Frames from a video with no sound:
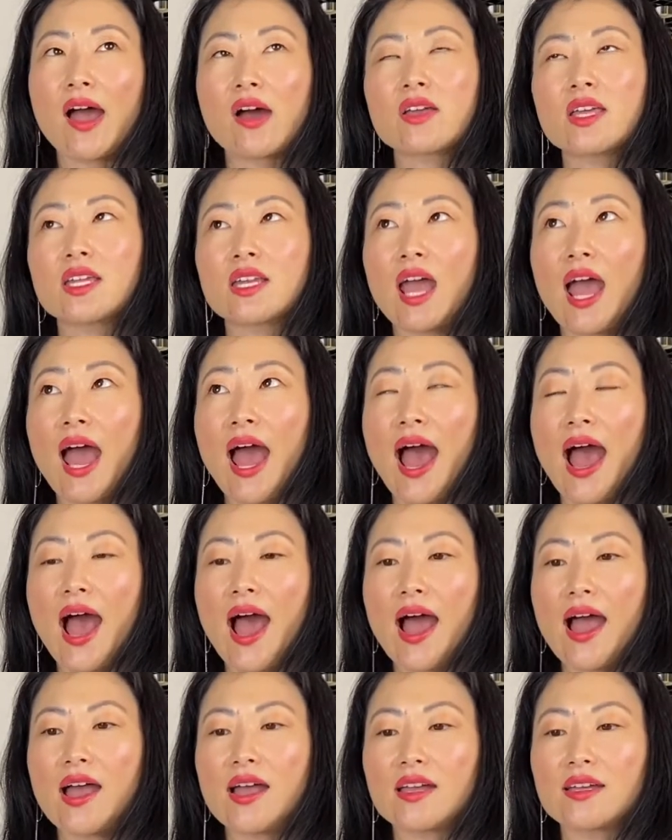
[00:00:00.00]
can
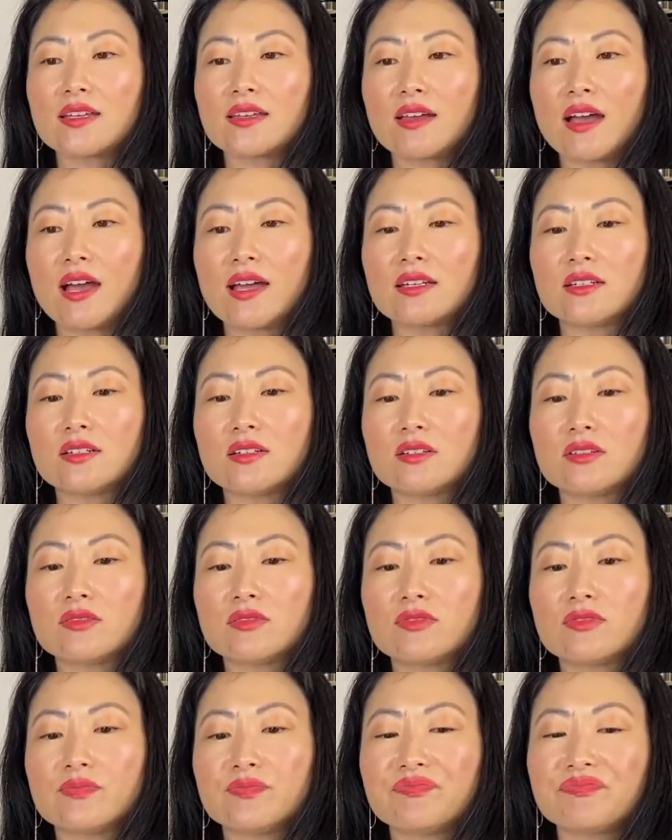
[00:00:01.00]
I kind of
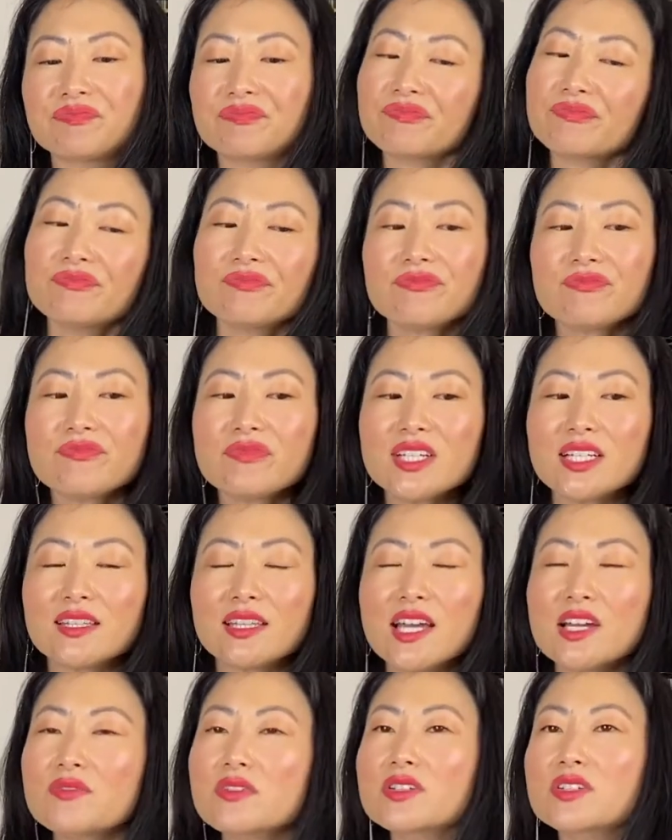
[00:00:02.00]

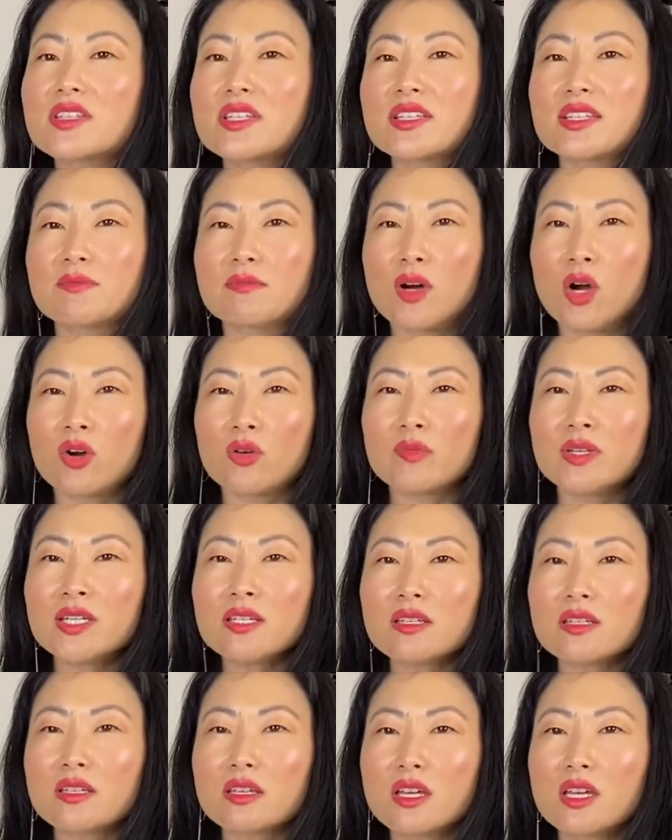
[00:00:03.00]
leverage this
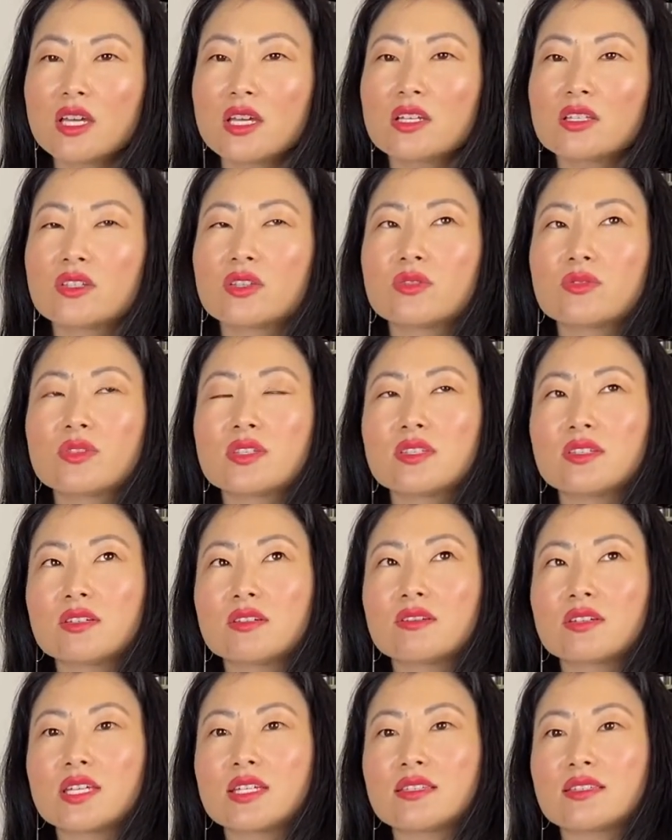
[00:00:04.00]
moment to
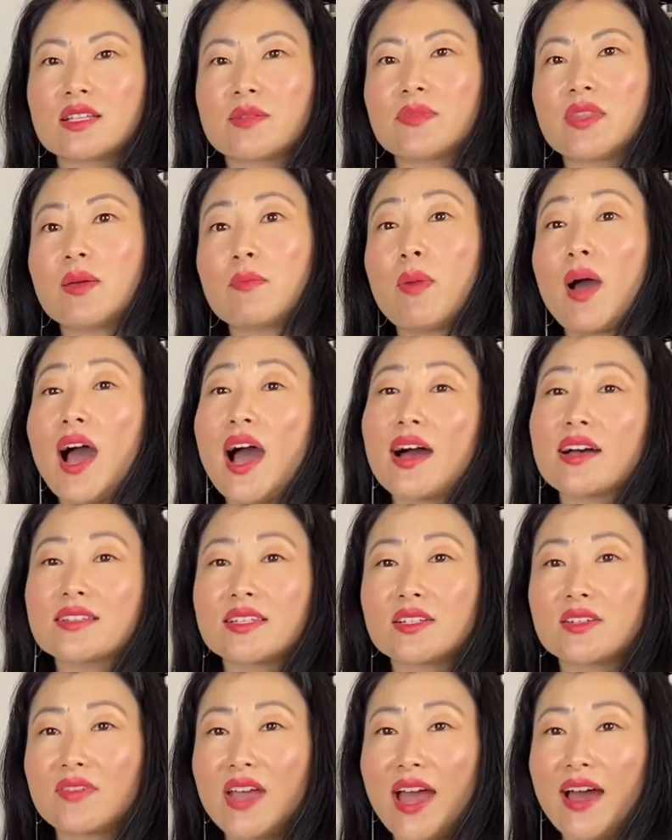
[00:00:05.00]
still get something
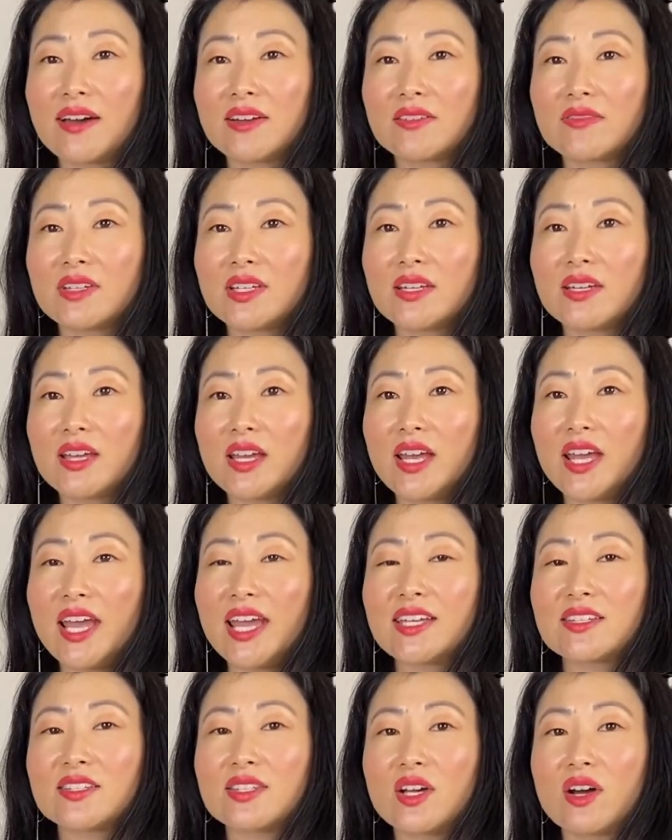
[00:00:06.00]
positive out of it?
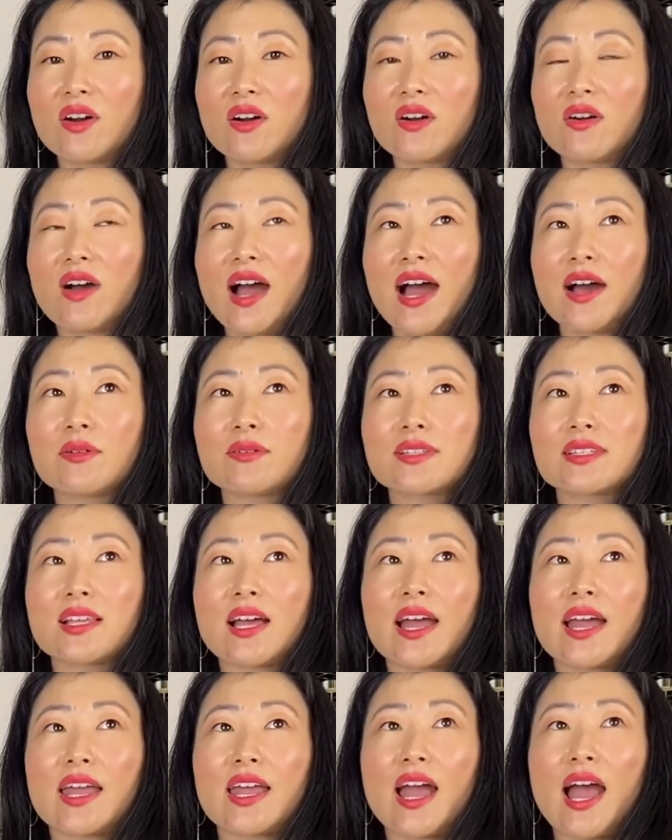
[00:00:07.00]
And so I was
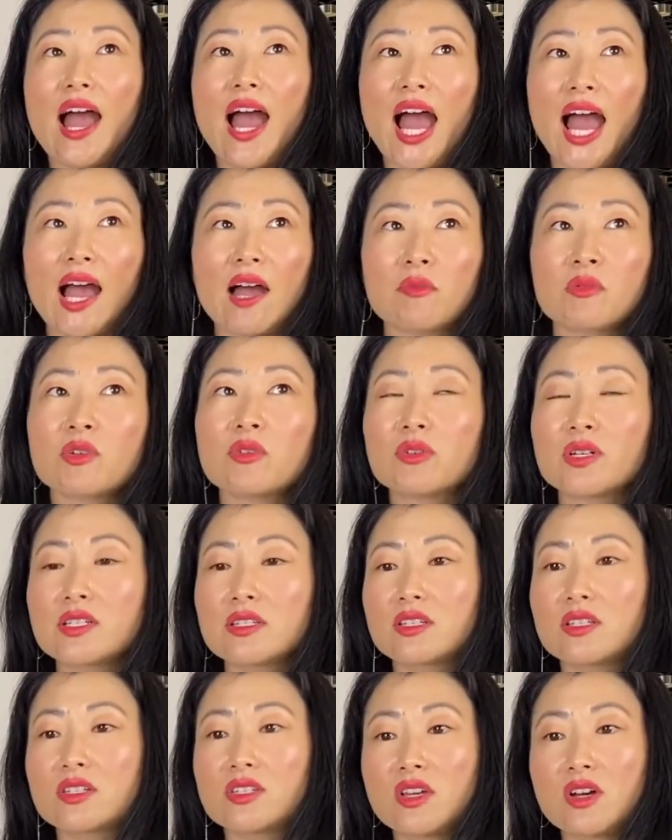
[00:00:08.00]
like, I'm going
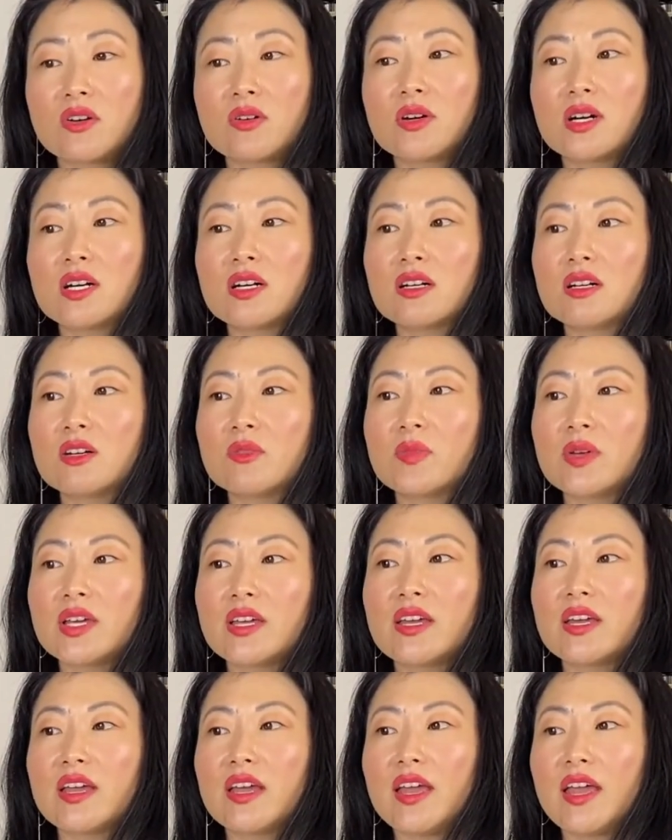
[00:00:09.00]
to show up
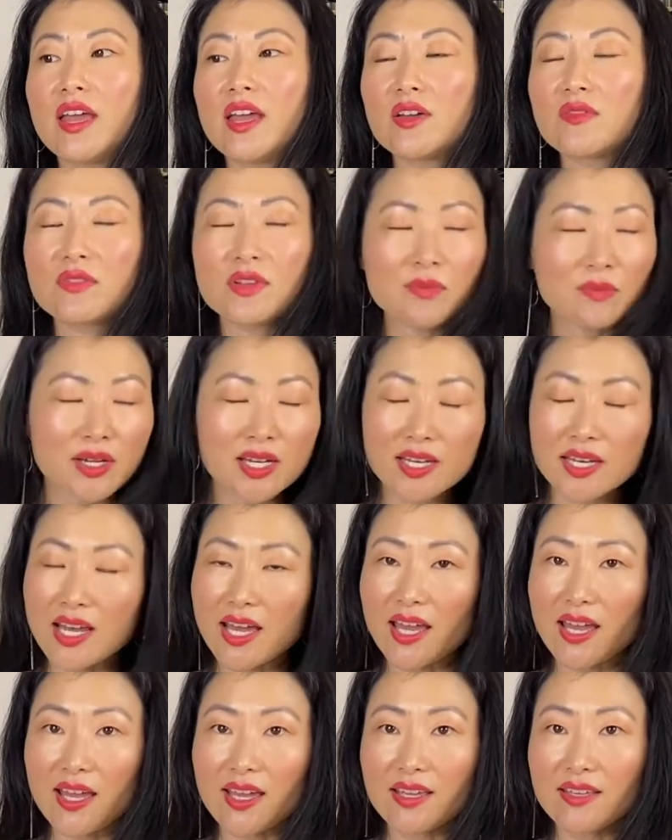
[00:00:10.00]
every
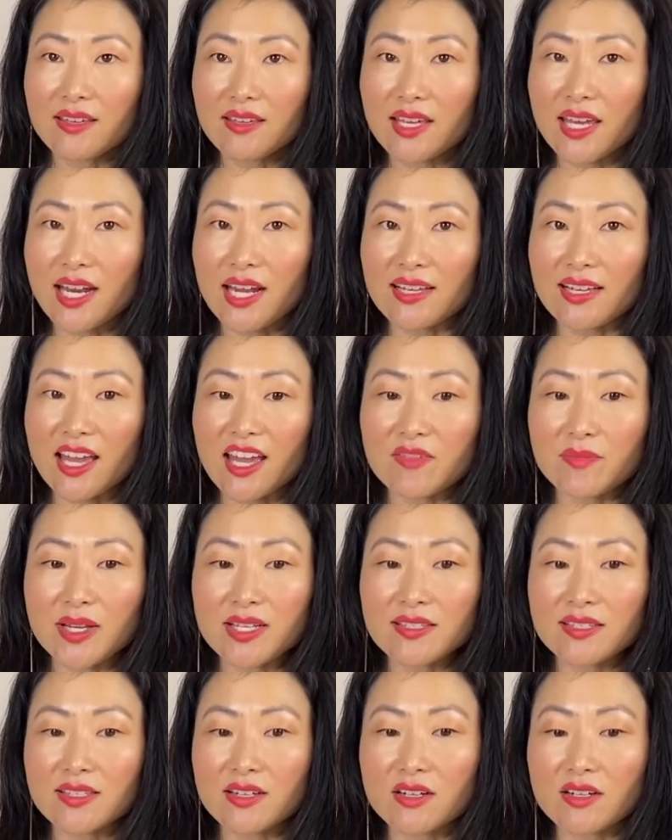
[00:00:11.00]
Monday, and I gave
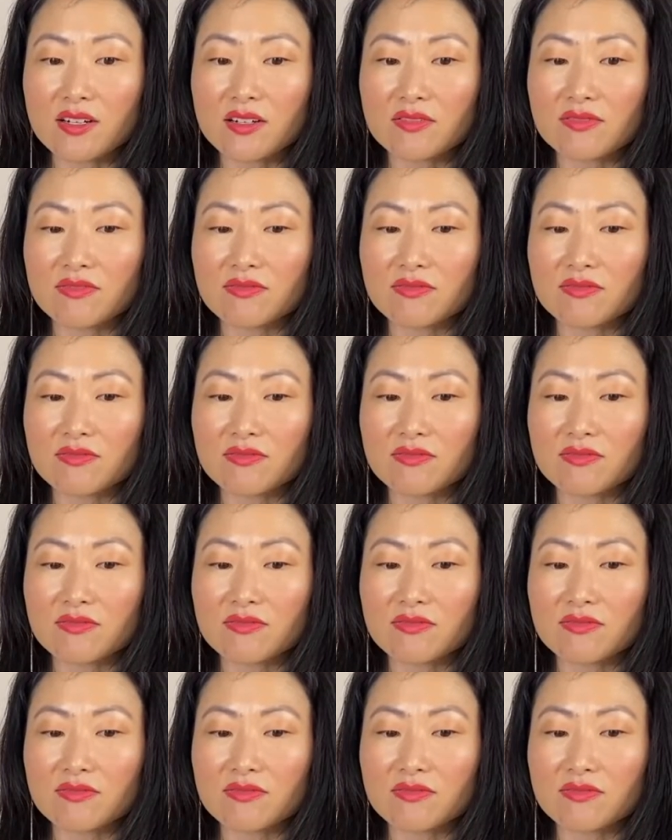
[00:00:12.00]
myself,